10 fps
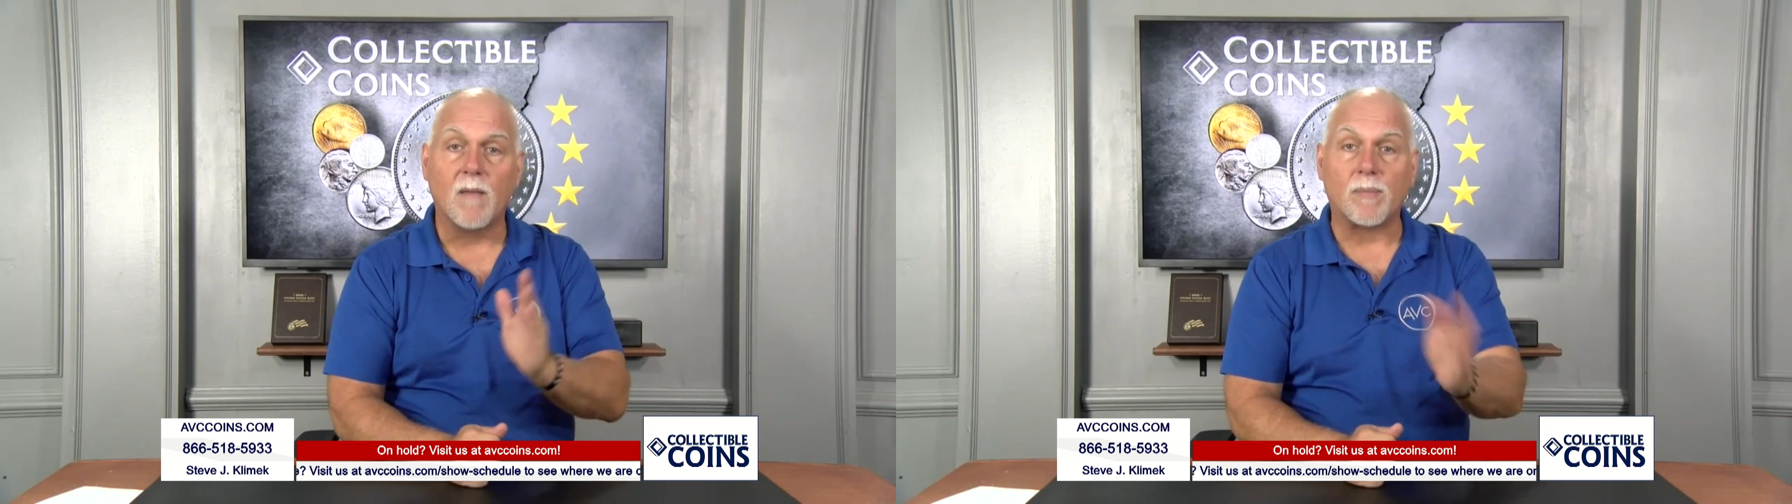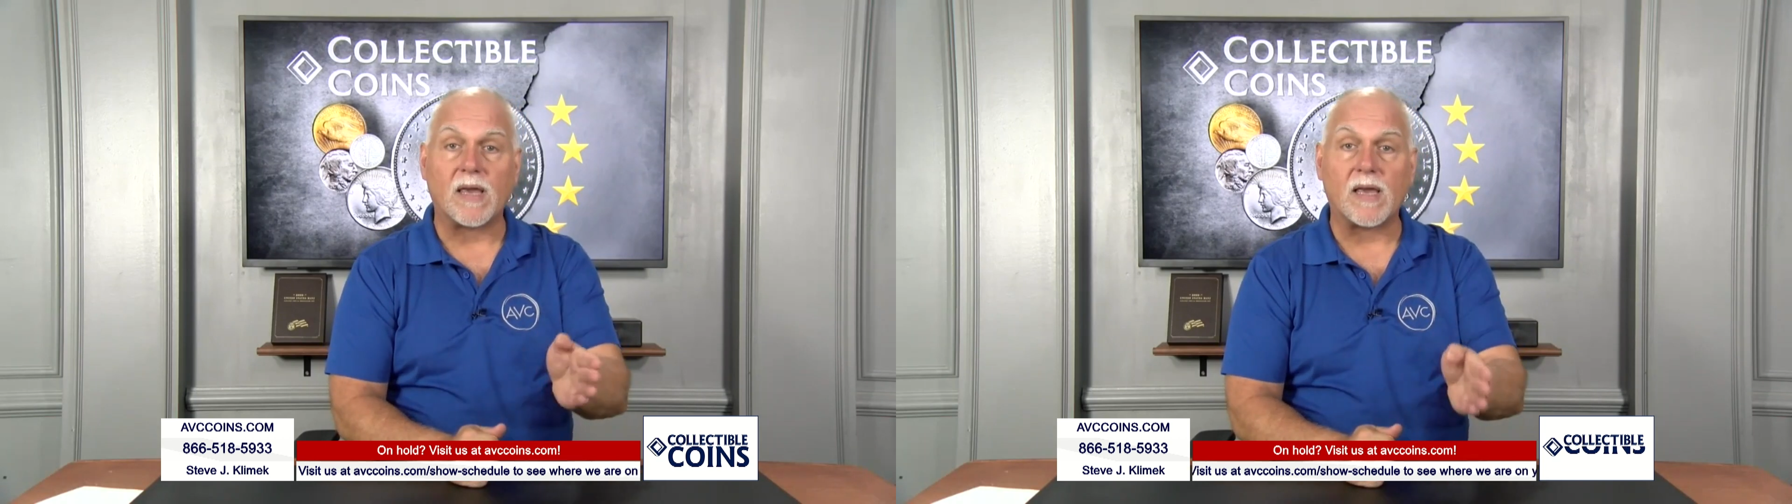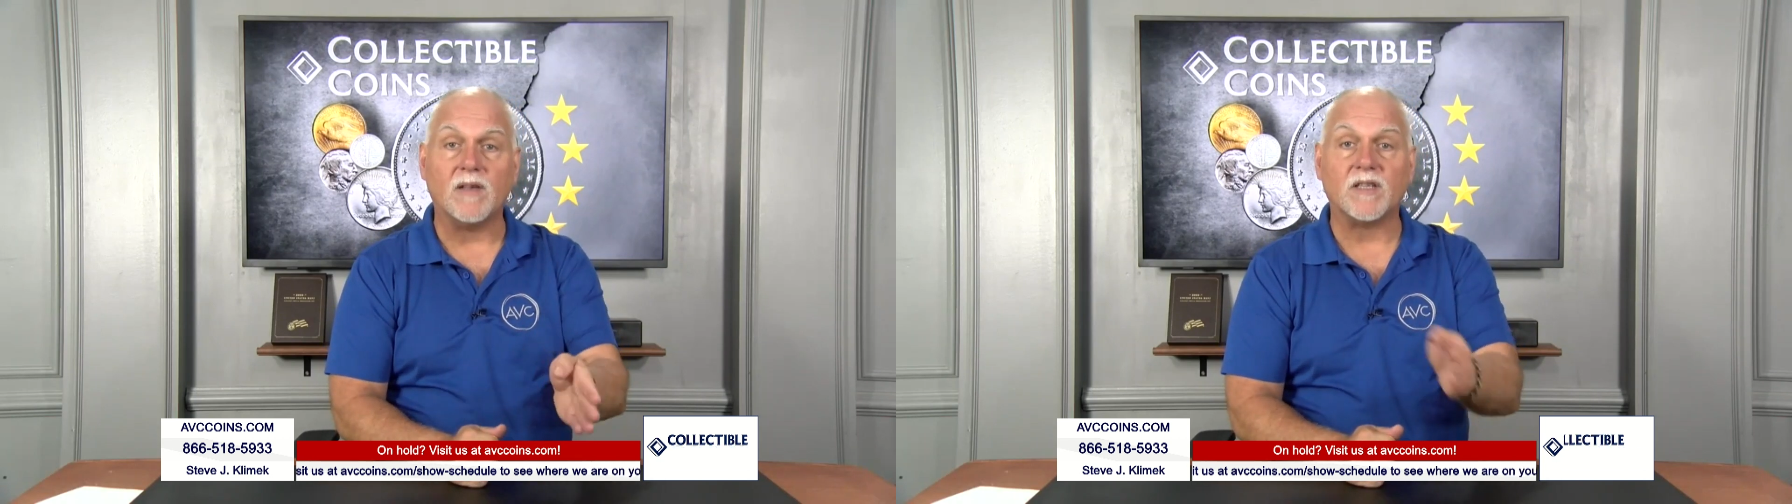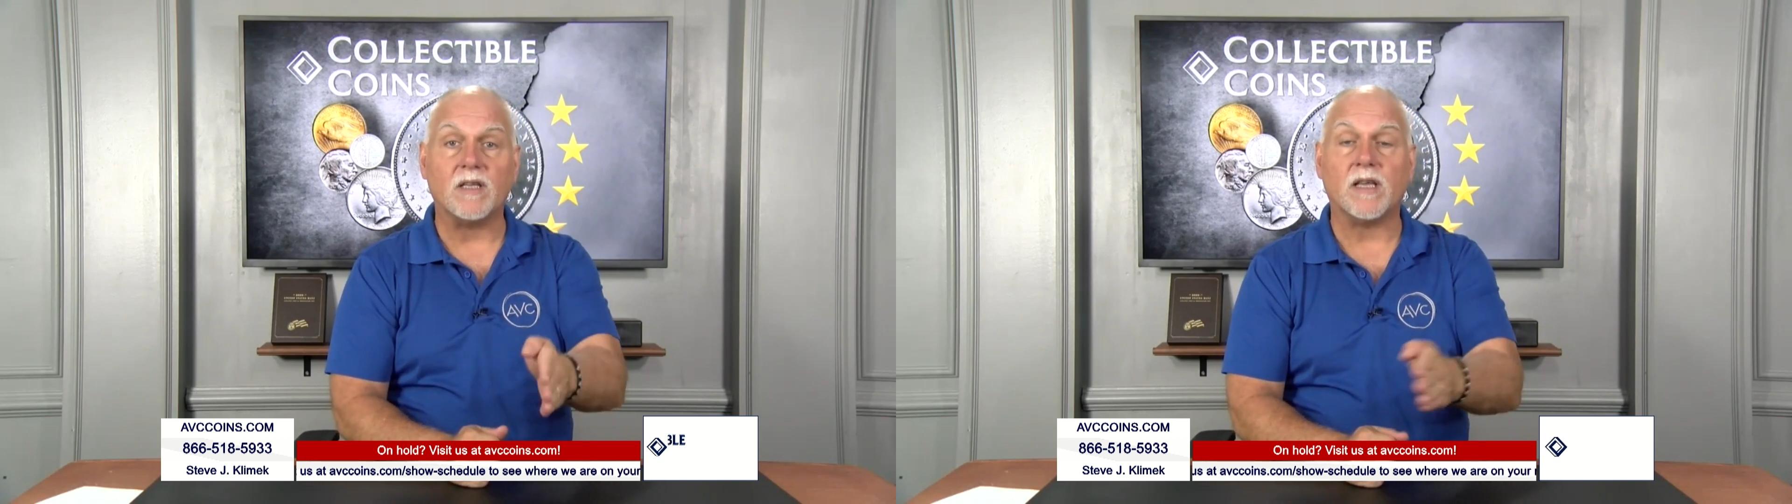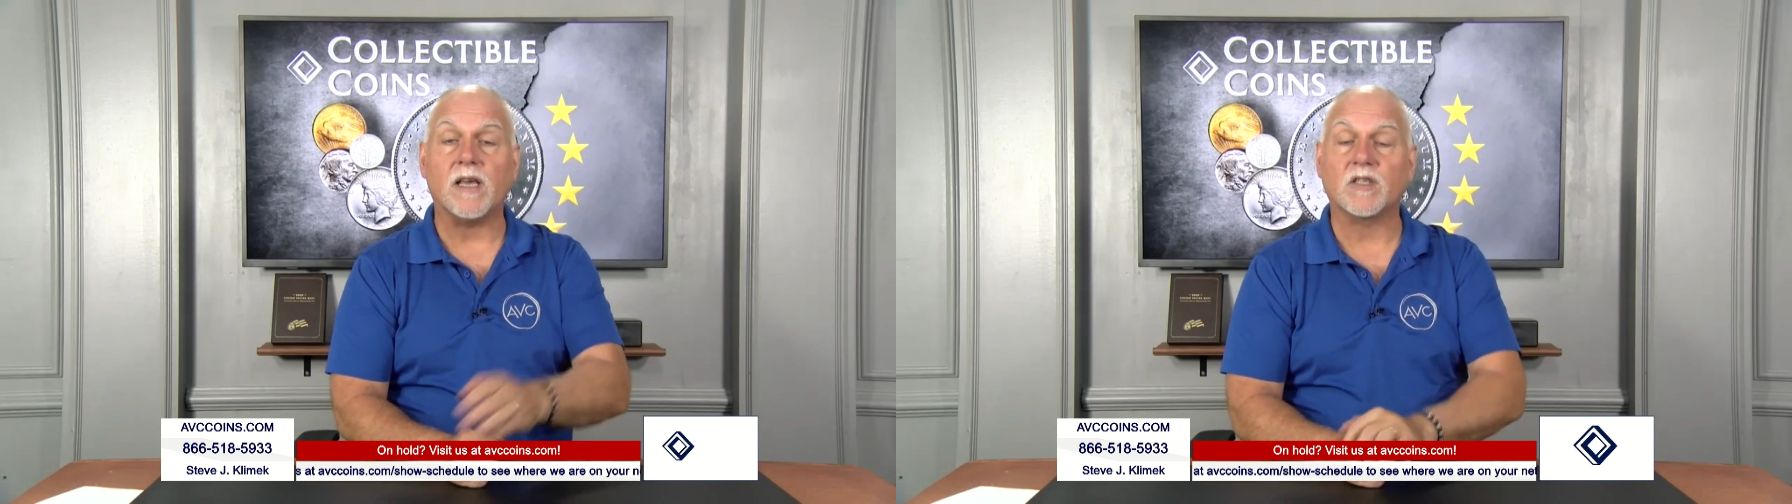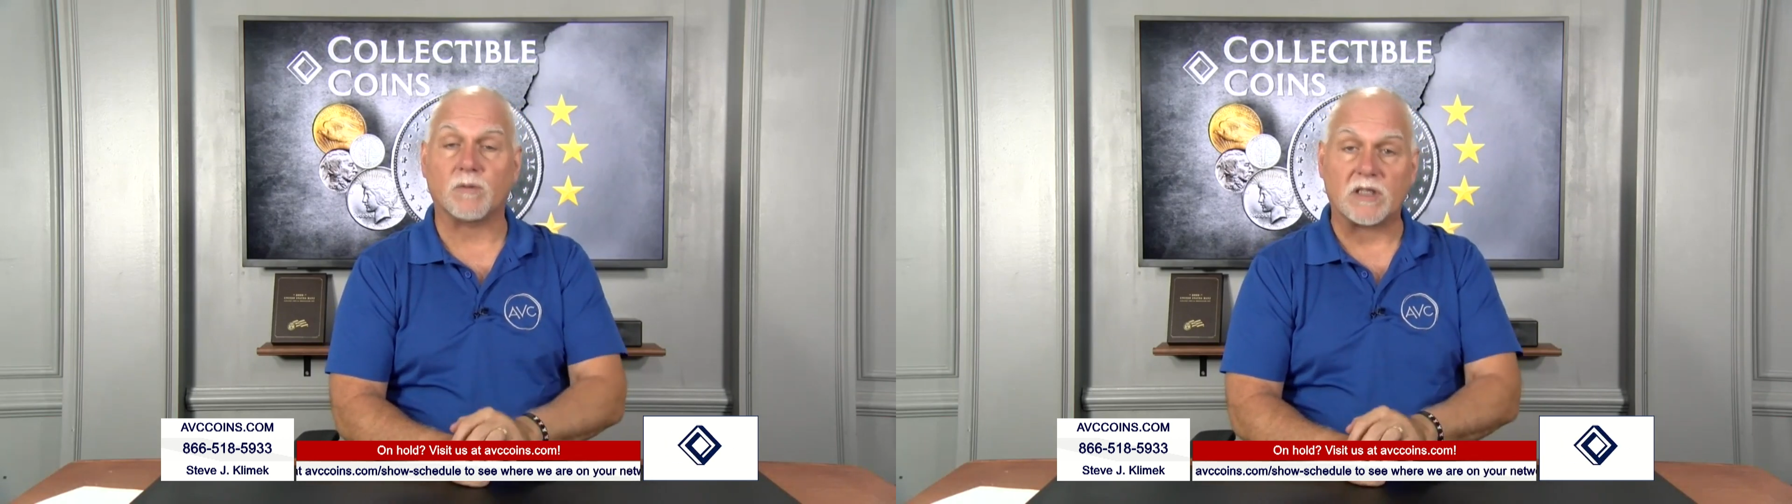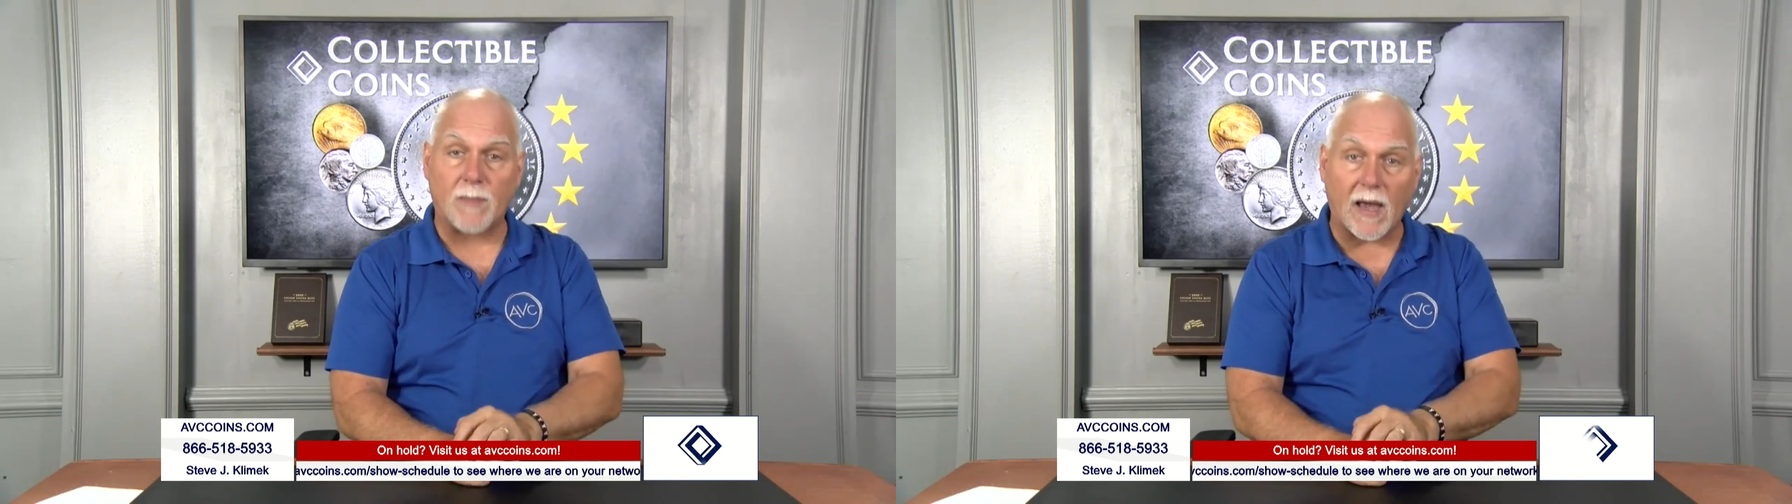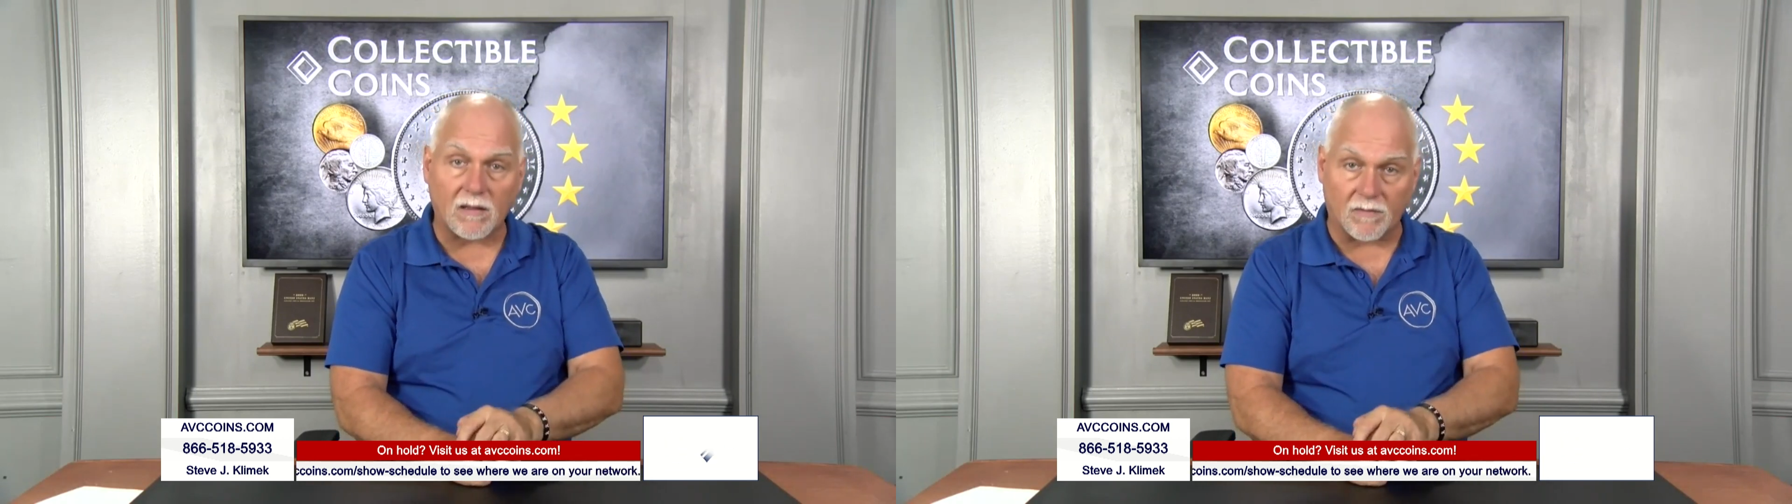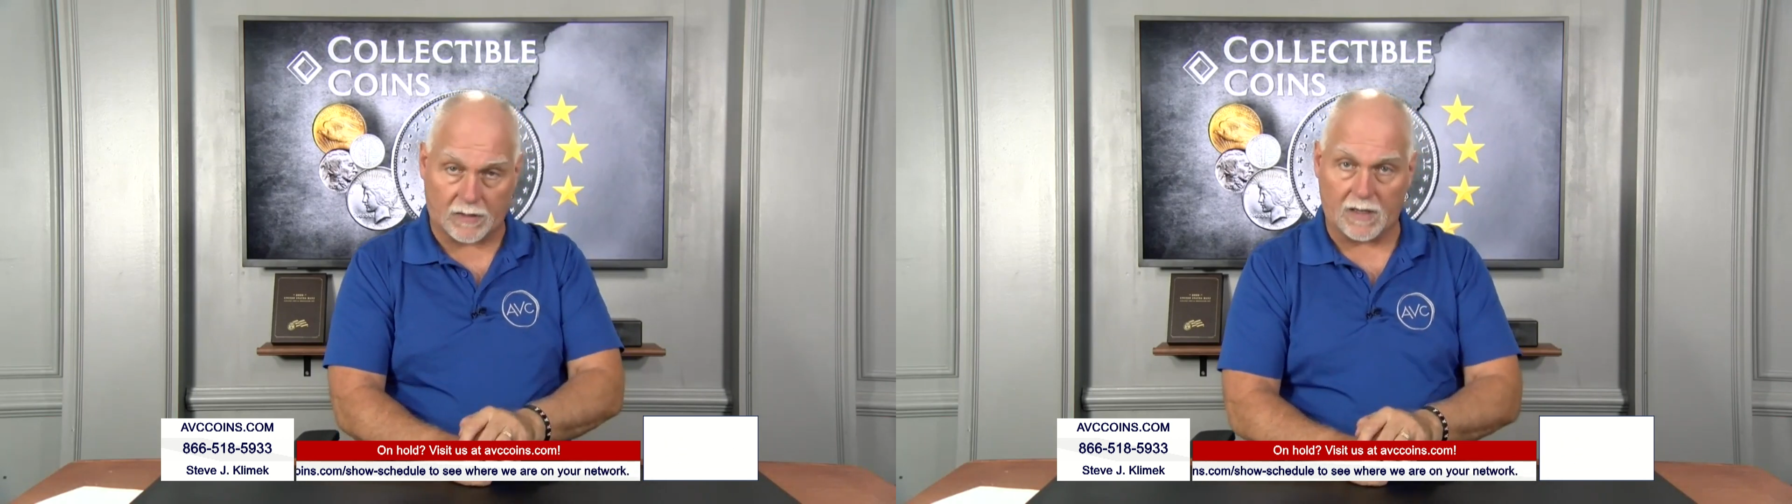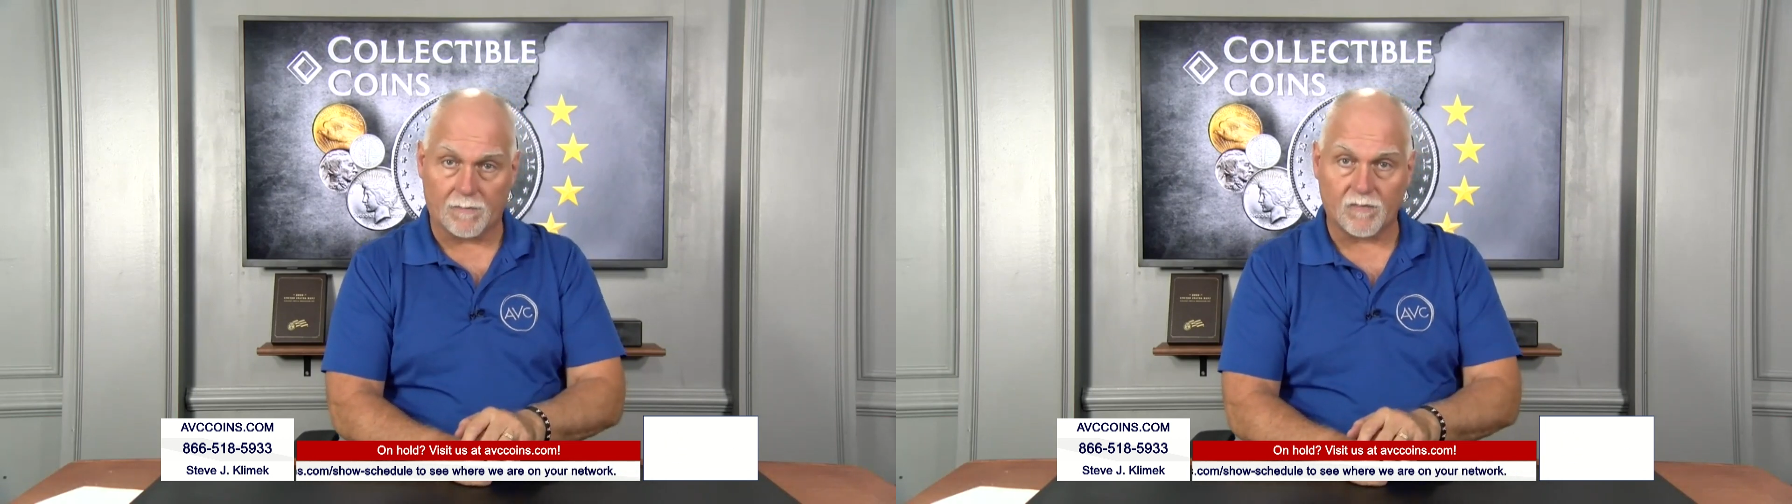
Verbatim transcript: P's and D's respectively,